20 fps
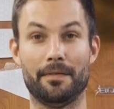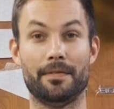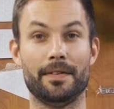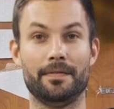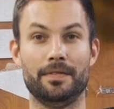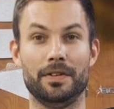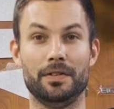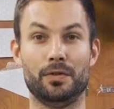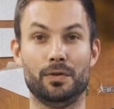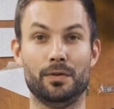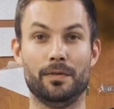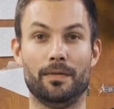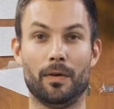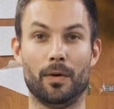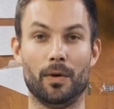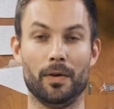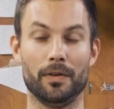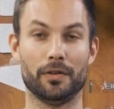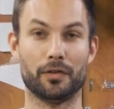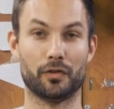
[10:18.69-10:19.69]
52
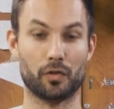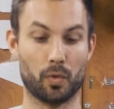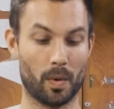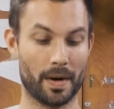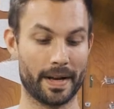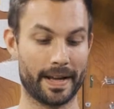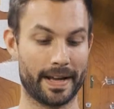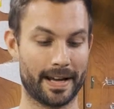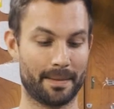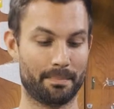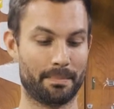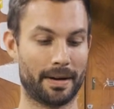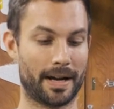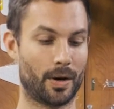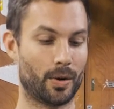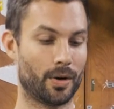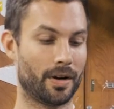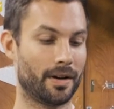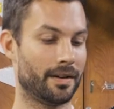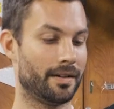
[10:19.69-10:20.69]
volt, 20 amp
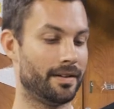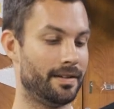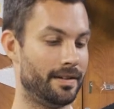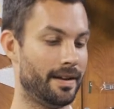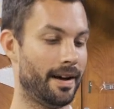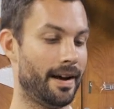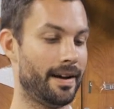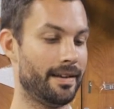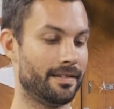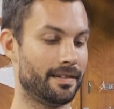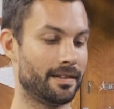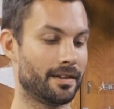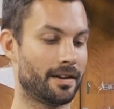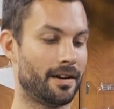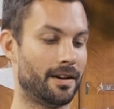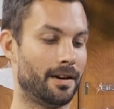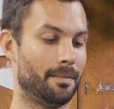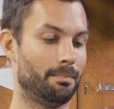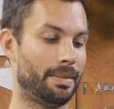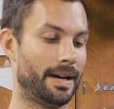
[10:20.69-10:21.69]
hour, nice and
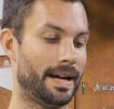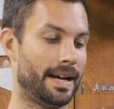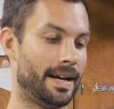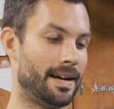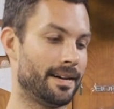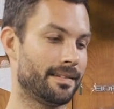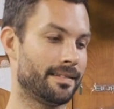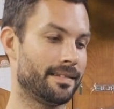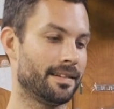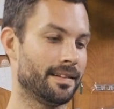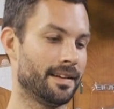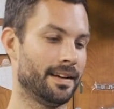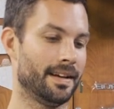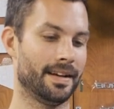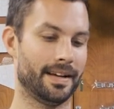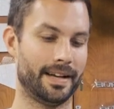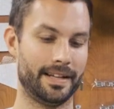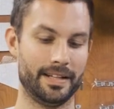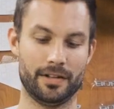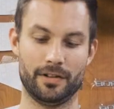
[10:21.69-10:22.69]
compact,
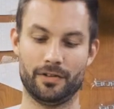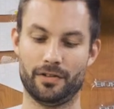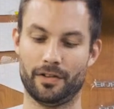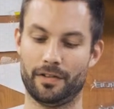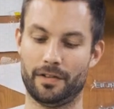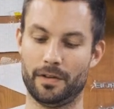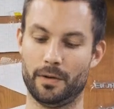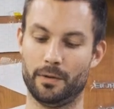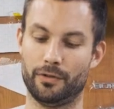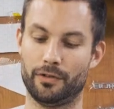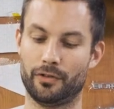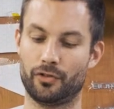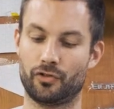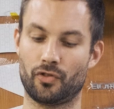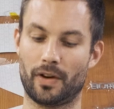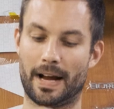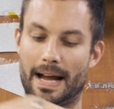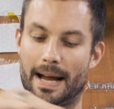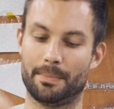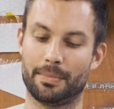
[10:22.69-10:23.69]
and you can just use
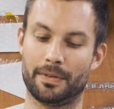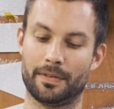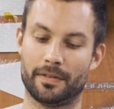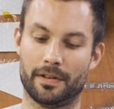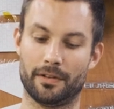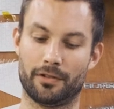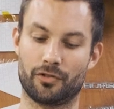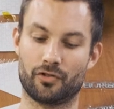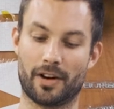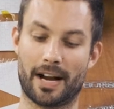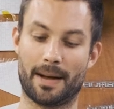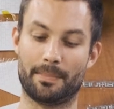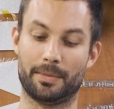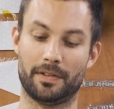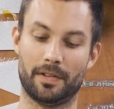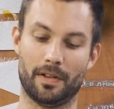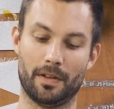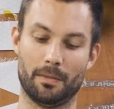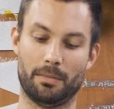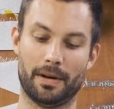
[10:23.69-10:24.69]
straps to strap it
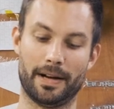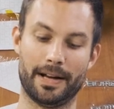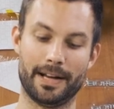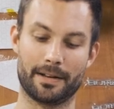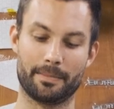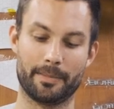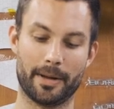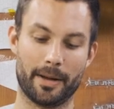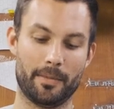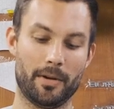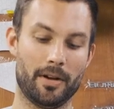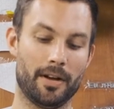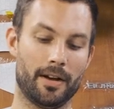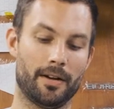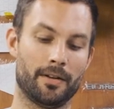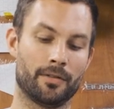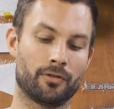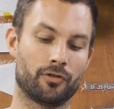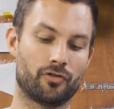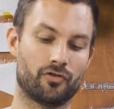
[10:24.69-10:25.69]
to the bike, maybe
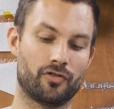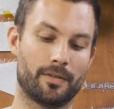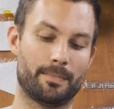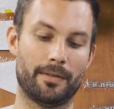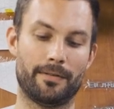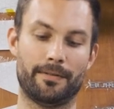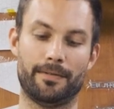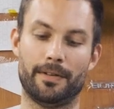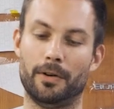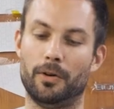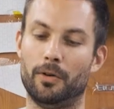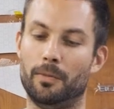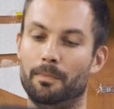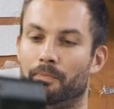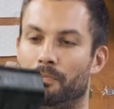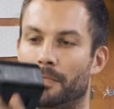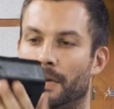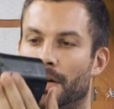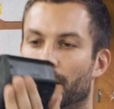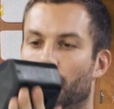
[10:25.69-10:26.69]
a strip of
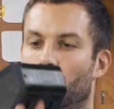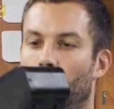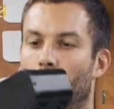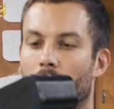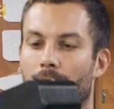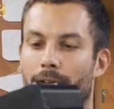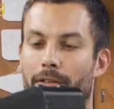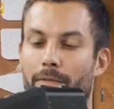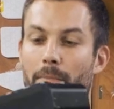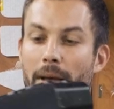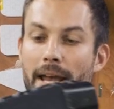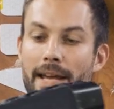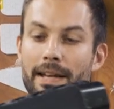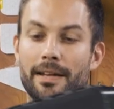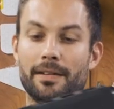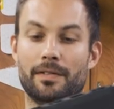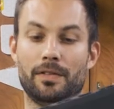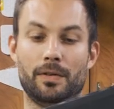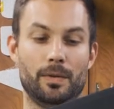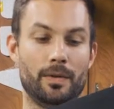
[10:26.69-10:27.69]
foam where it's
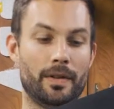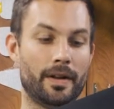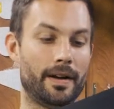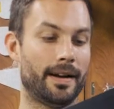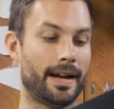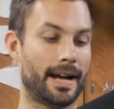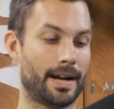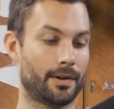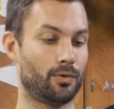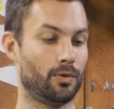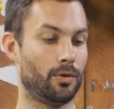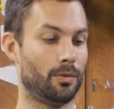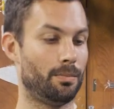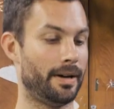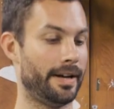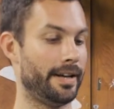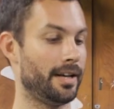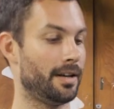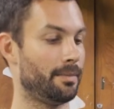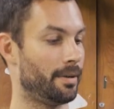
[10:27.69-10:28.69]
mating to the actual
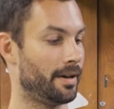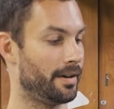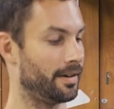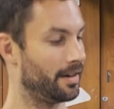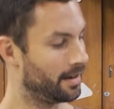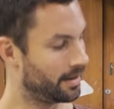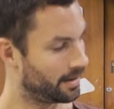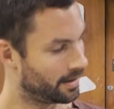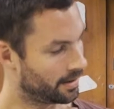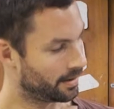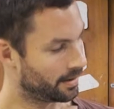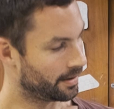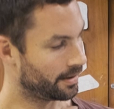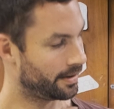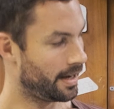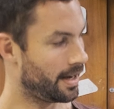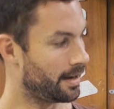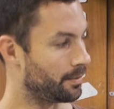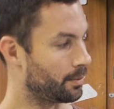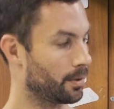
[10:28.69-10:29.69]
bike, but
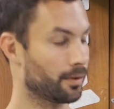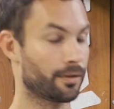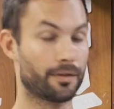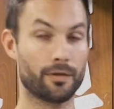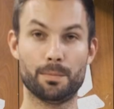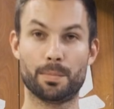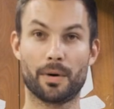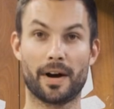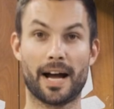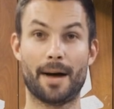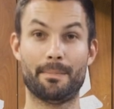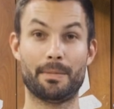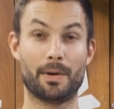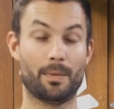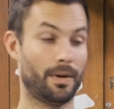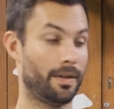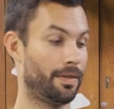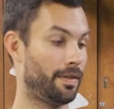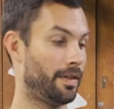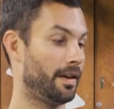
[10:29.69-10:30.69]
yeah, we're super happy
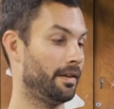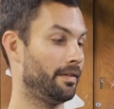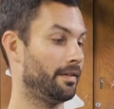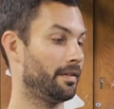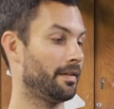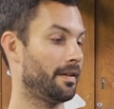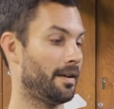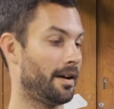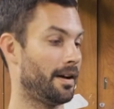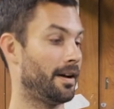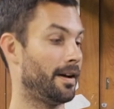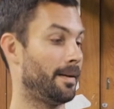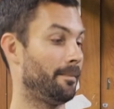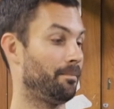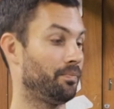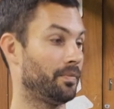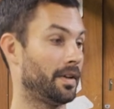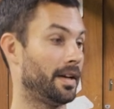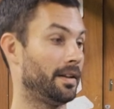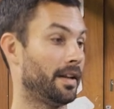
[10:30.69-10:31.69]
with this.
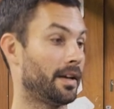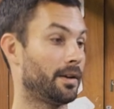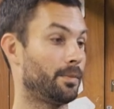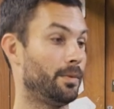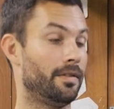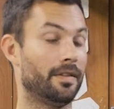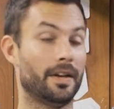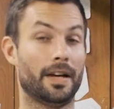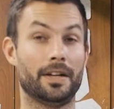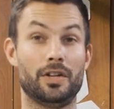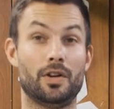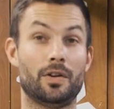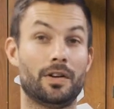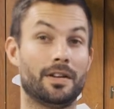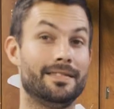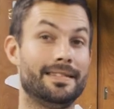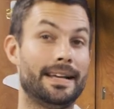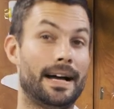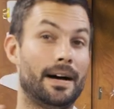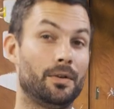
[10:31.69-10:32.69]
Um, and like we said, you
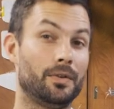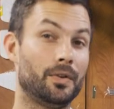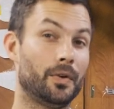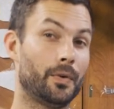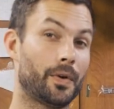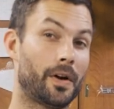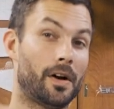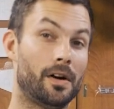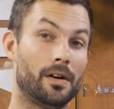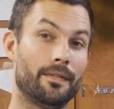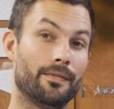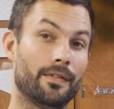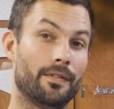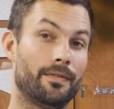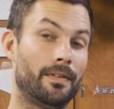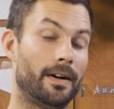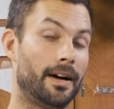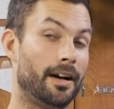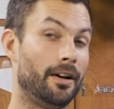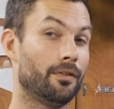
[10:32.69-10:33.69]
can download all of the
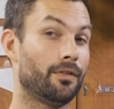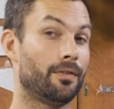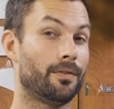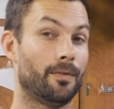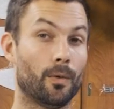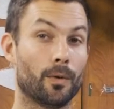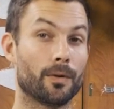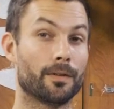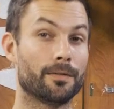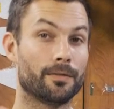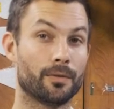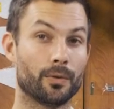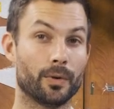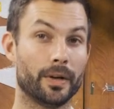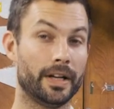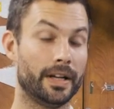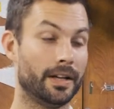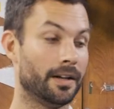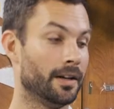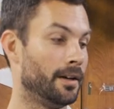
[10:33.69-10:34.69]
files for
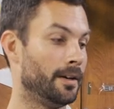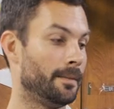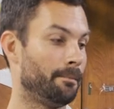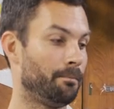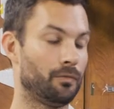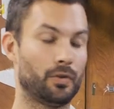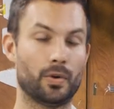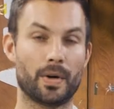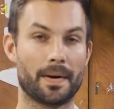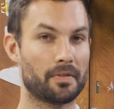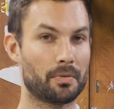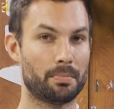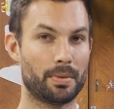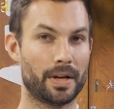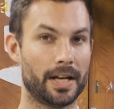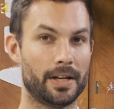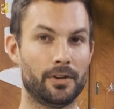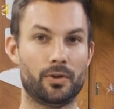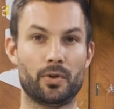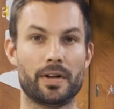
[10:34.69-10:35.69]
free. Don't have to
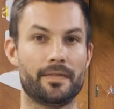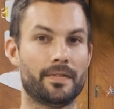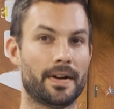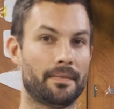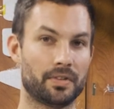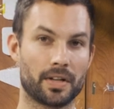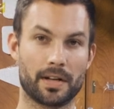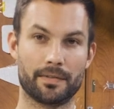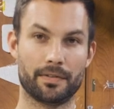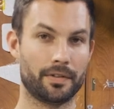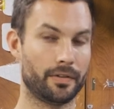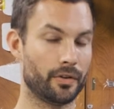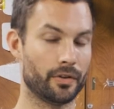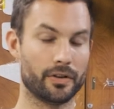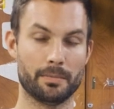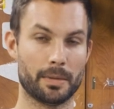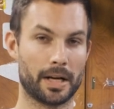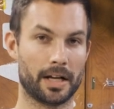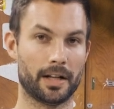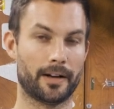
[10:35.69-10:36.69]
pay, don't even have to give us your
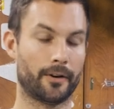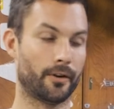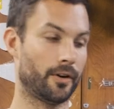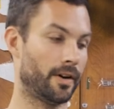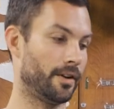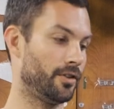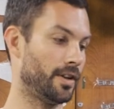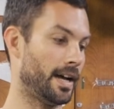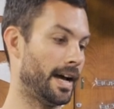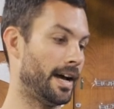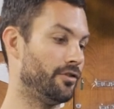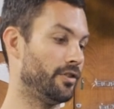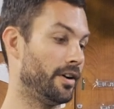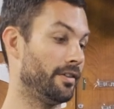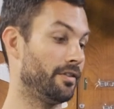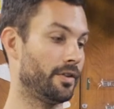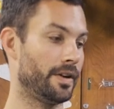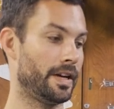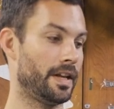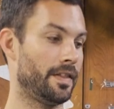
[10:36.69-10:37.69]
email or
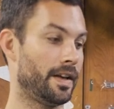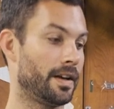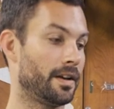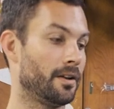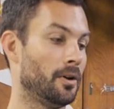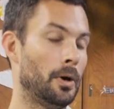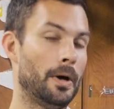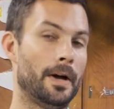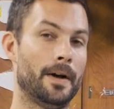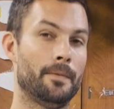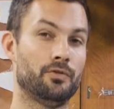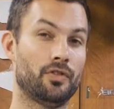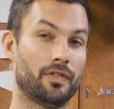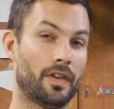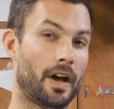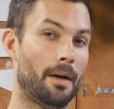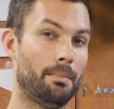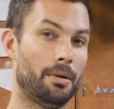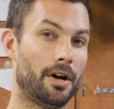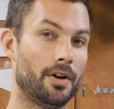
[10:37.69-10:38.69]
address or anything. Just
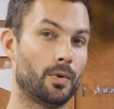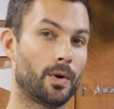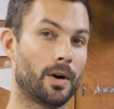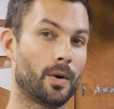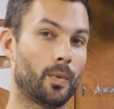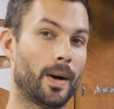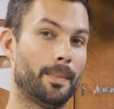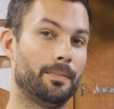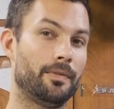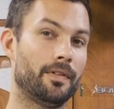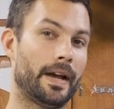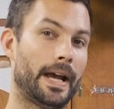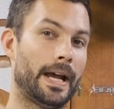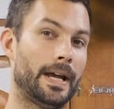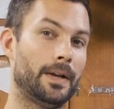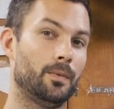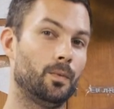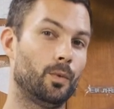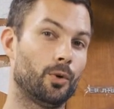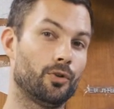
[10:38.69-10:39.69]
hop onto our
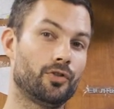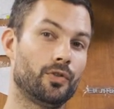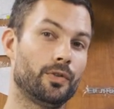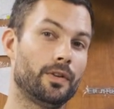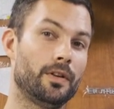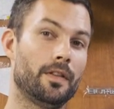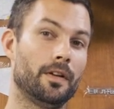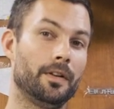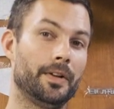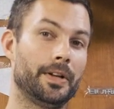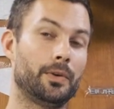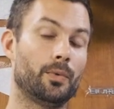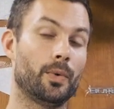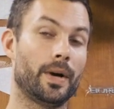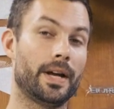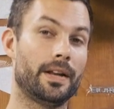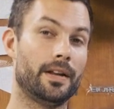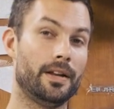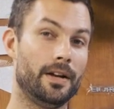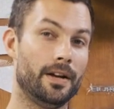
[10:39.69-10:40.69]
website. We'll show you the link
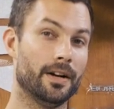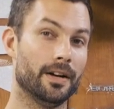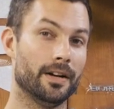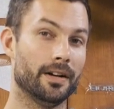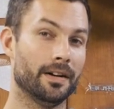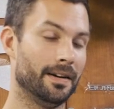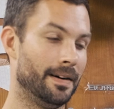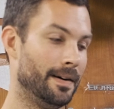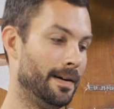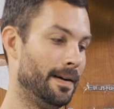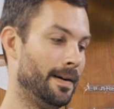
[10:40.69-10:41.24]
right here.